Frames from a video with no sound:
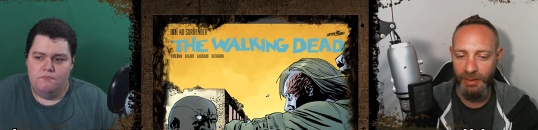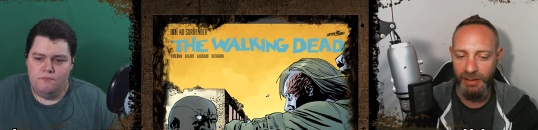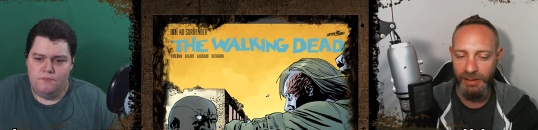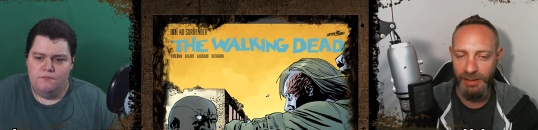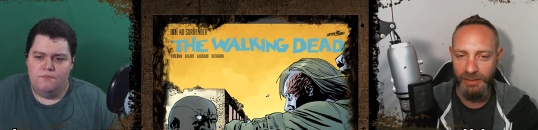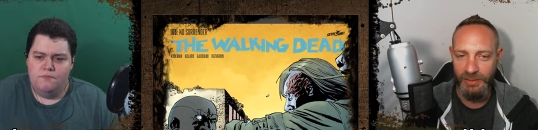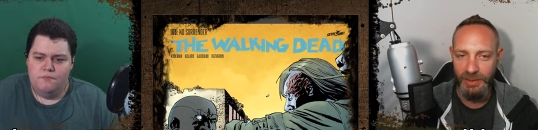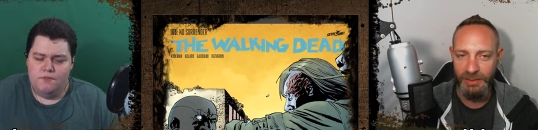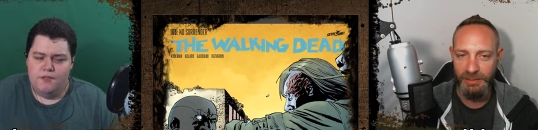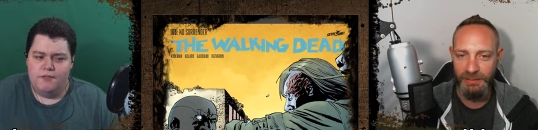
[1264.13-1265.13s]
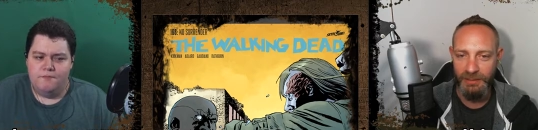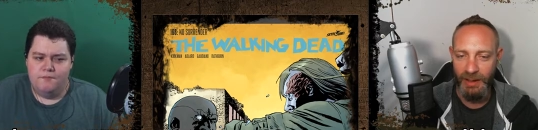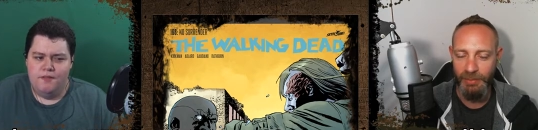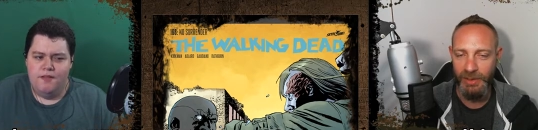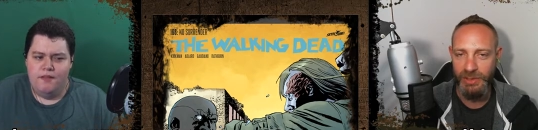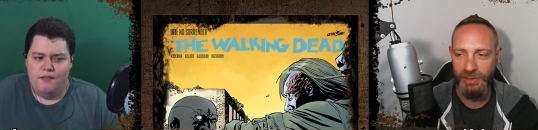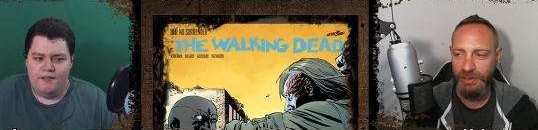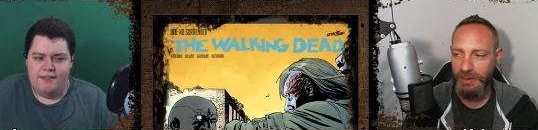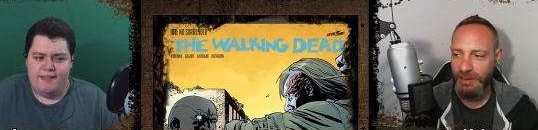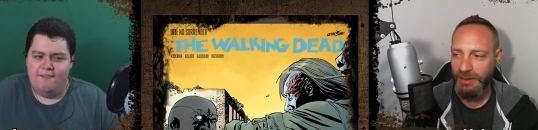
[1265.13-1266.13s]
Speaker 1: part. You know. Yeah. So. I and pictured...
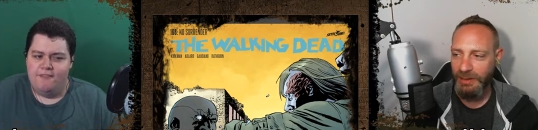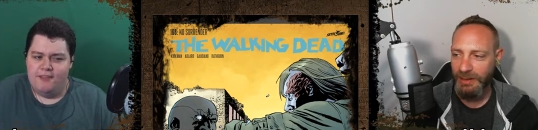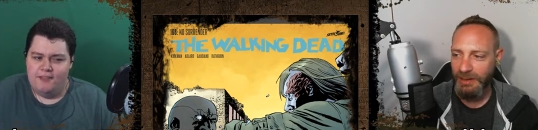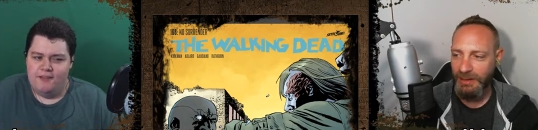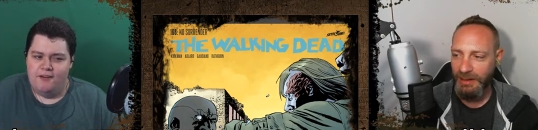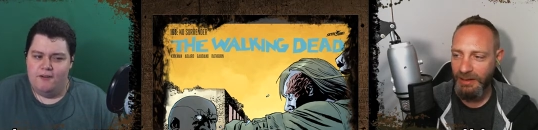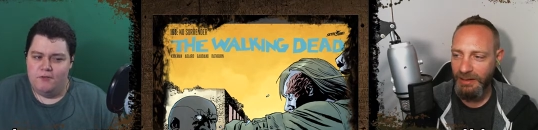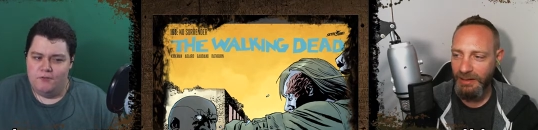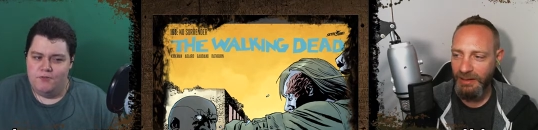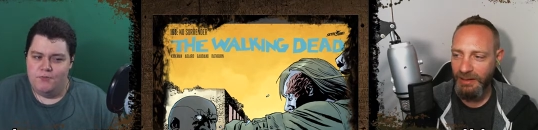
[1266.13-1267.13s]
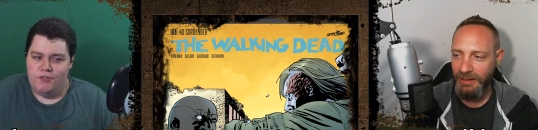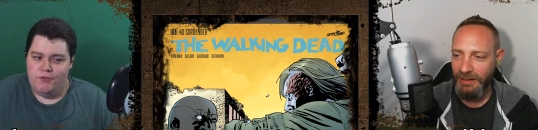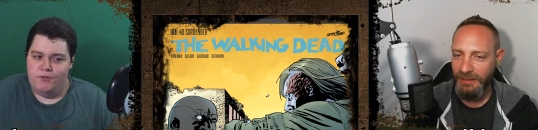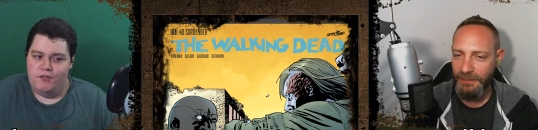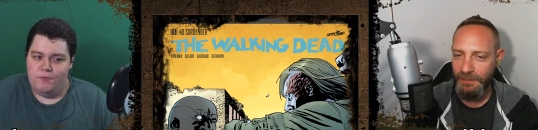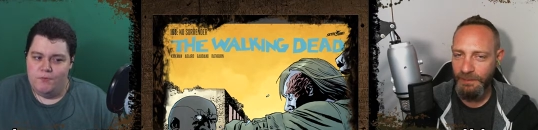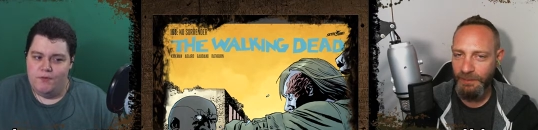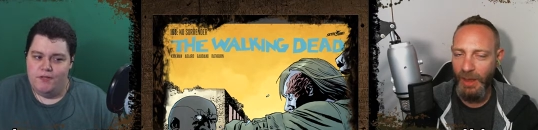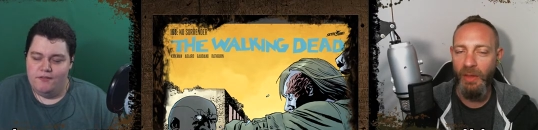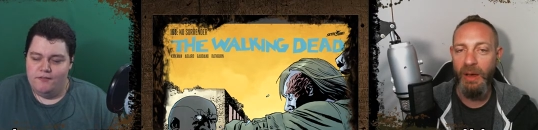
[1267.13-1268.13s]
Speaker 2: definitely Carl's reunion with Rick.
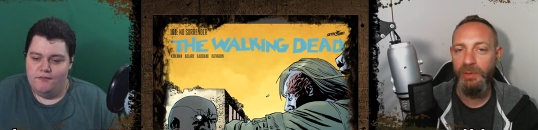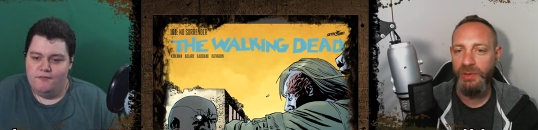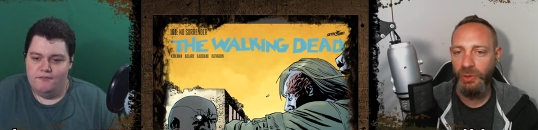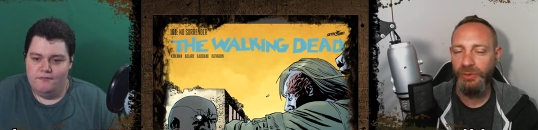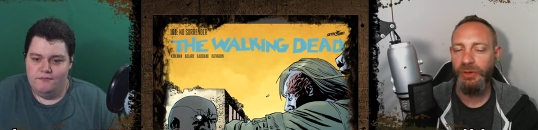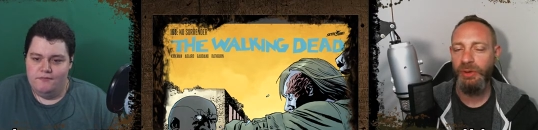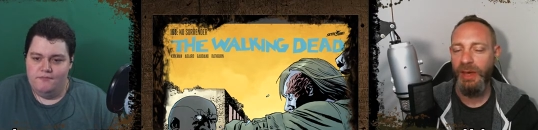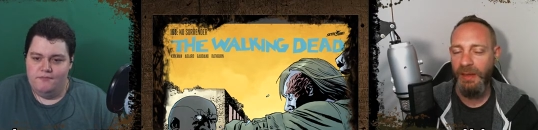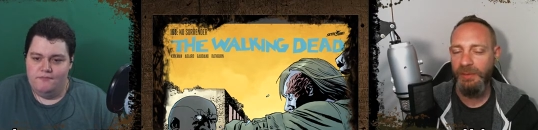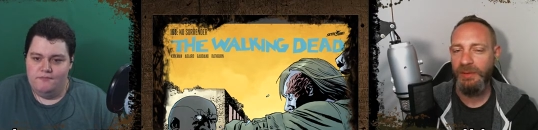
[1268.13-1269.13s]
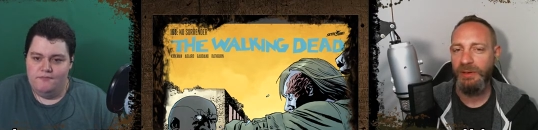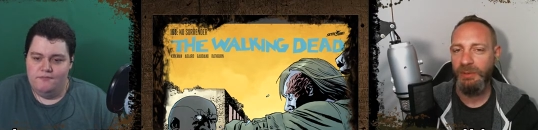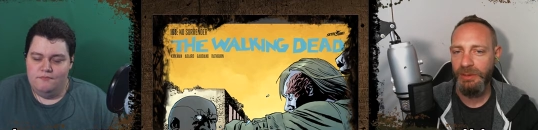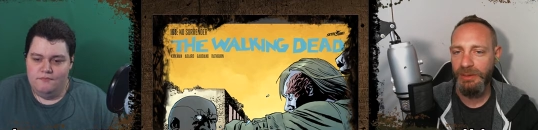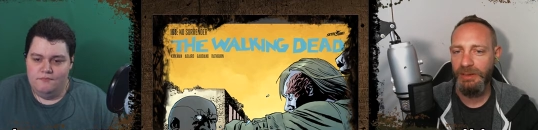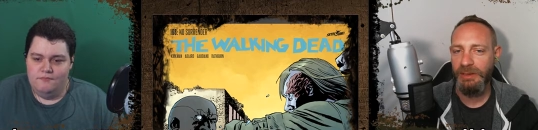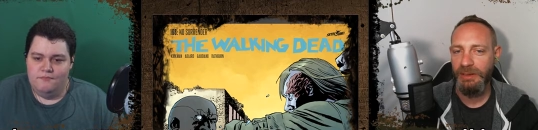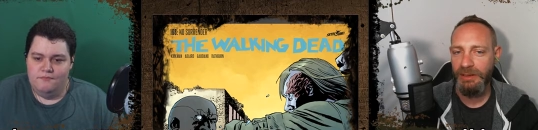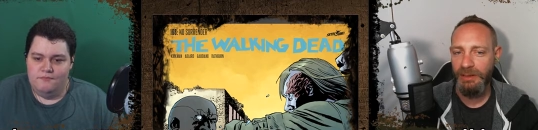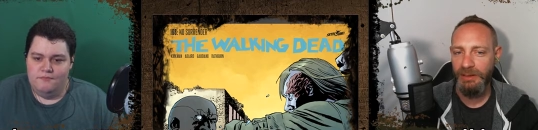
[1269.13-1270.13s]
Speaker 1: Oh, that was cool too. Yeah, that was a good one. Yeah,
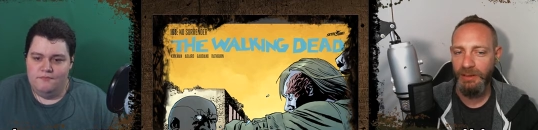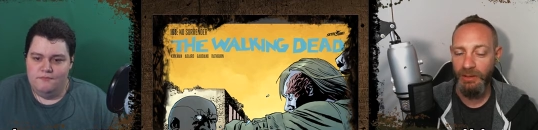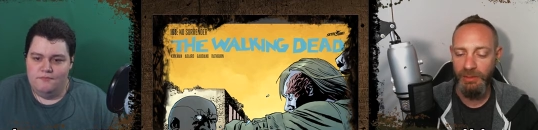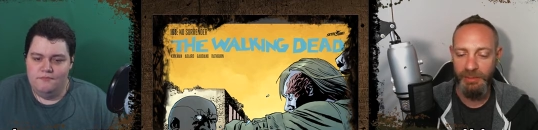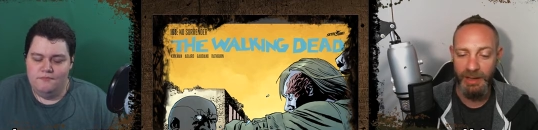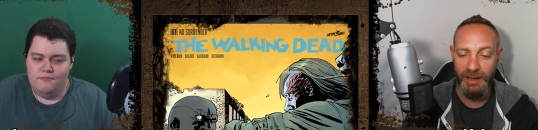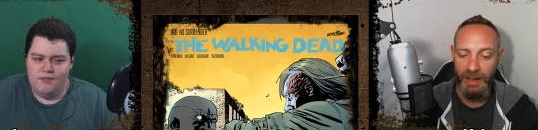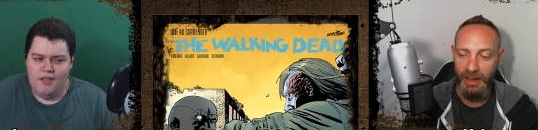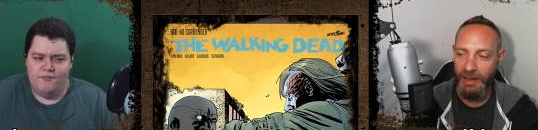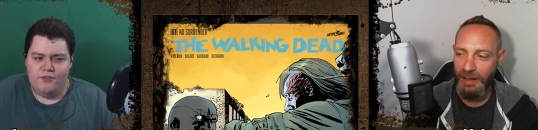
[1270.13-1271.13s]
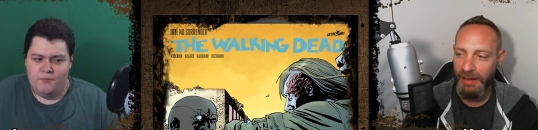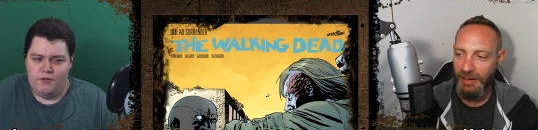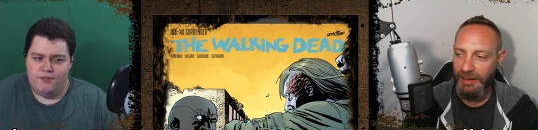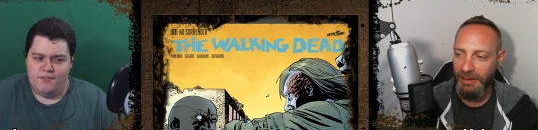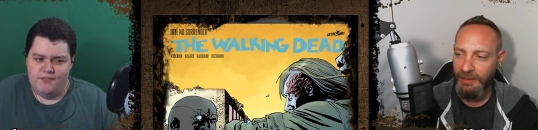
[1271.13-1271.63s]
a good one.
Speaker 2: Man. A lot of good parts this